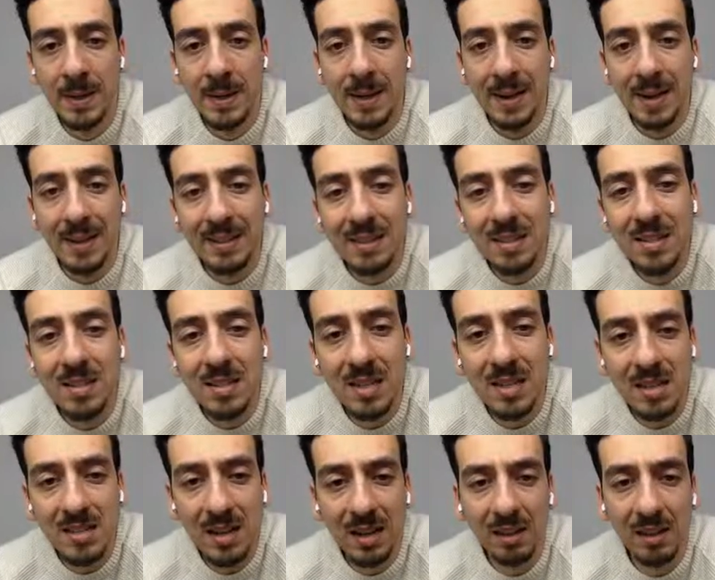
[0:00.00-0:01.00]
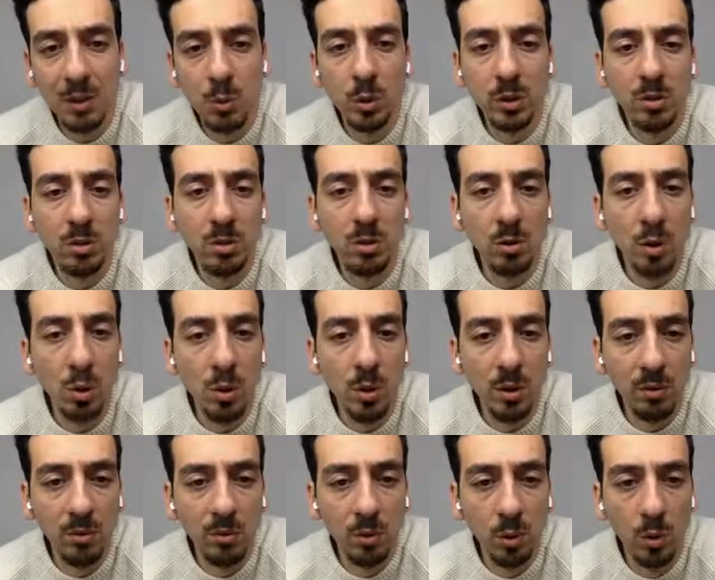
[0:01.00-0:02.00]
And this is exactly what they're going
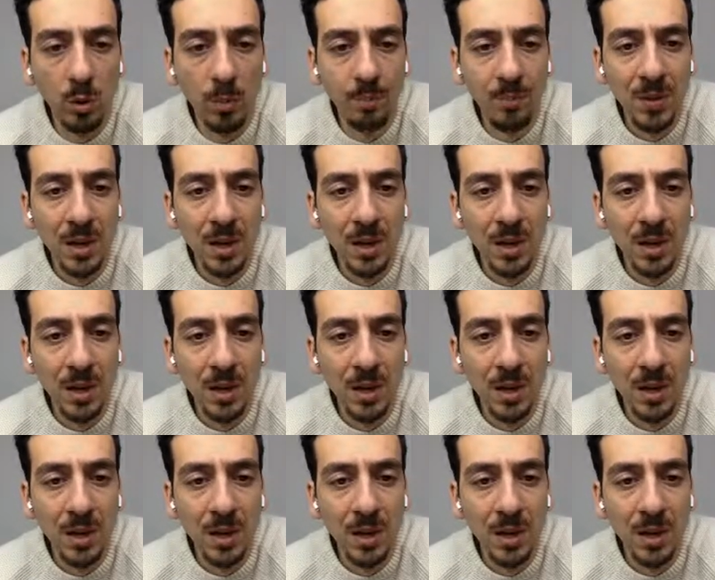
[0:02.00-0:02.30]
for.